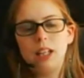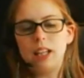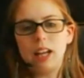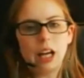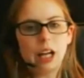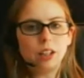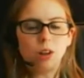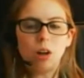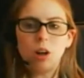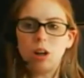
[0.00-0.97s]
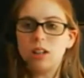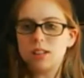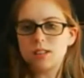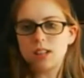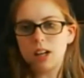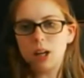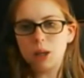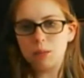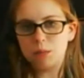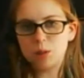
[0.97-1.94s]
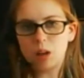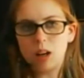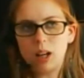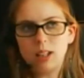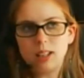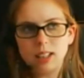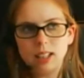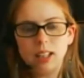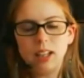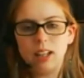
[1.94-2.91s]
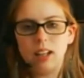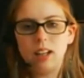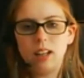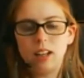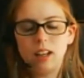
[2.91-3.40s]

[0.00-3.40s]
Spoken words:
he had the hardest time trying to get